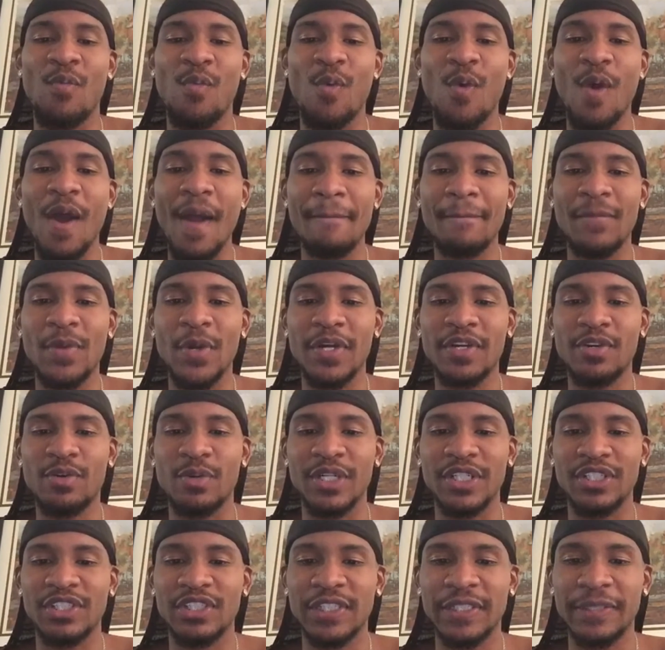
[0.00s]
one more
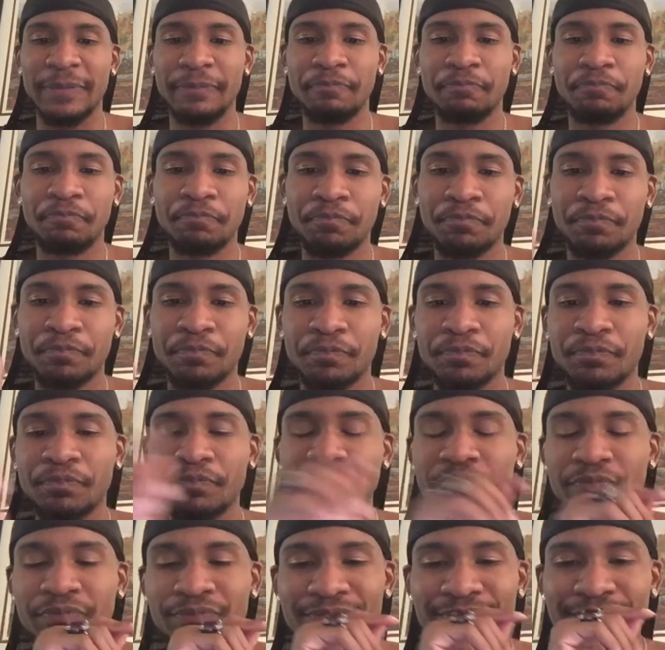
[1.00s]
question,
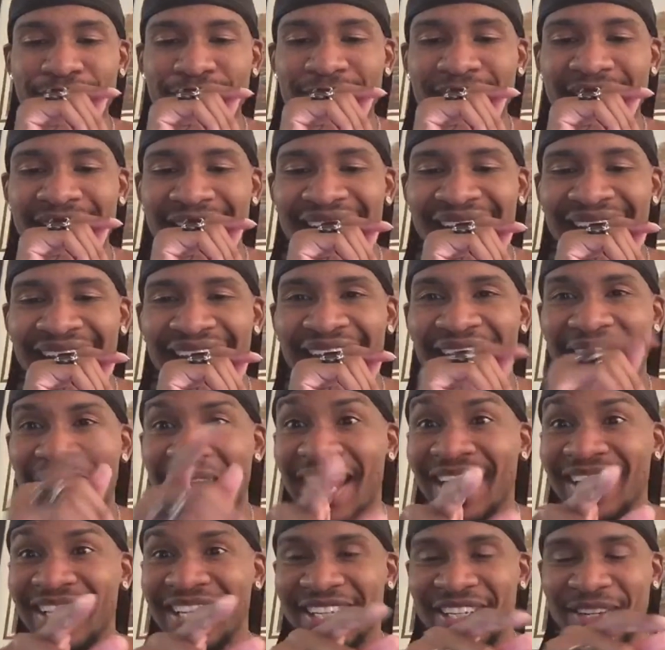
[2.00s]
and
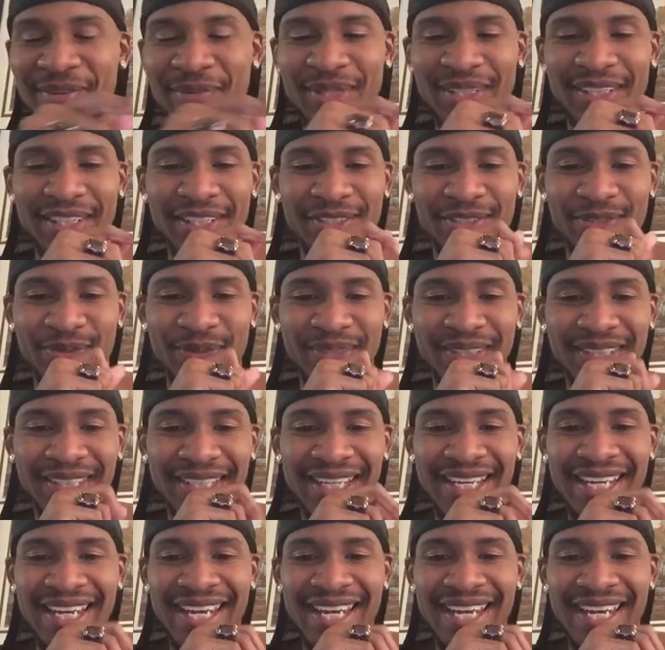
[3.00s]
I'll end it with this one.